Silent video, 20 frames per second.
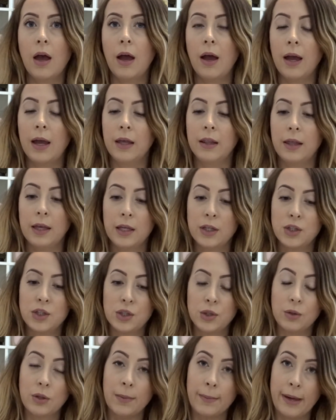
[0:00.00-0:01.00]
I like
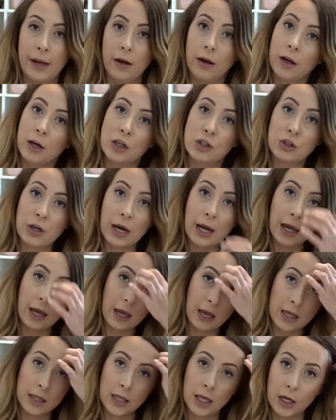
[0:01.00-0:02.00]
to let my hair air dry
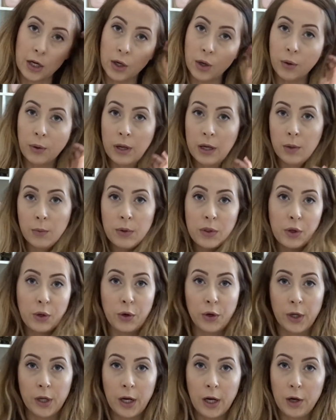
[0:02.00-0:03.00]
and then go in with a
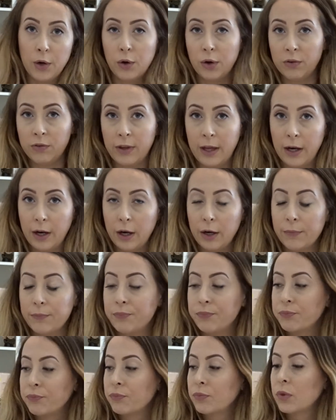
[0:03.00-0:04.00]
curling iron or a flat
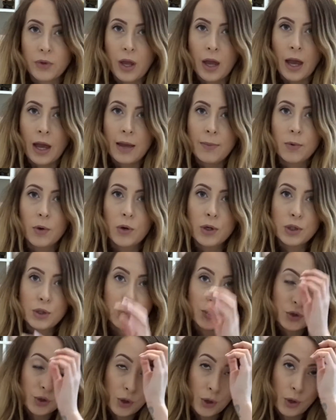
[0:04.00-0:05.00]
iron. I'm going
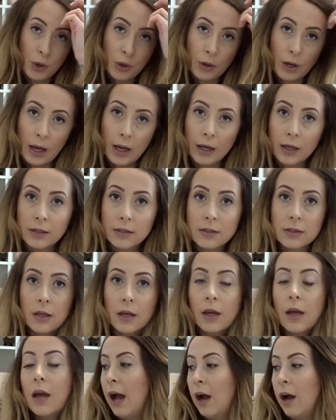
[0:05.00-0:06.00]
to show you guys
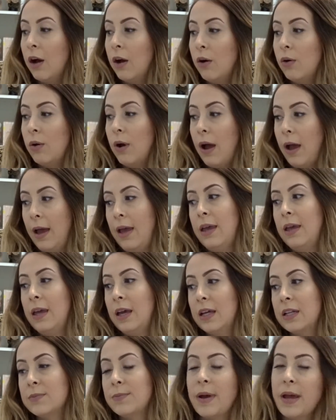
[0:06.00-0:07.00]
how I
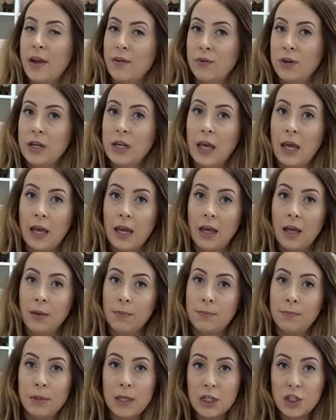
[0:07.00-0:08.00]
get my
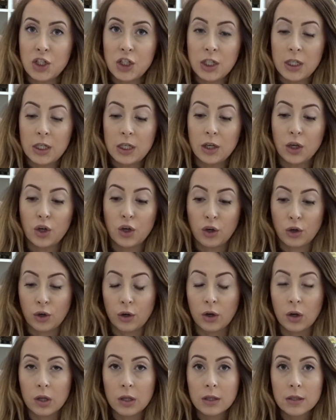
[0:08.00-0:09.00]
everyday beachy
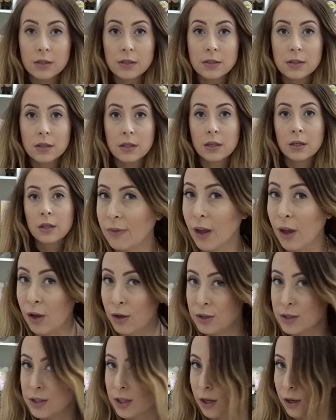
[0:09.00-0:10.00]
curls.
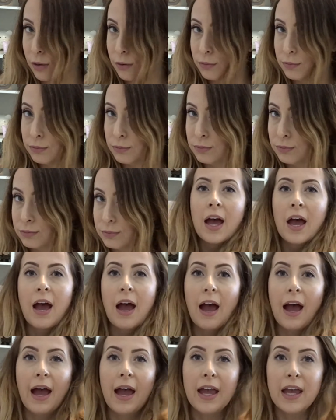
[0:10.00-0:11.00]
Also,
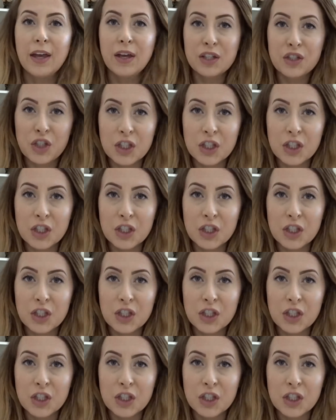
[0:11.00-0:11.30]
I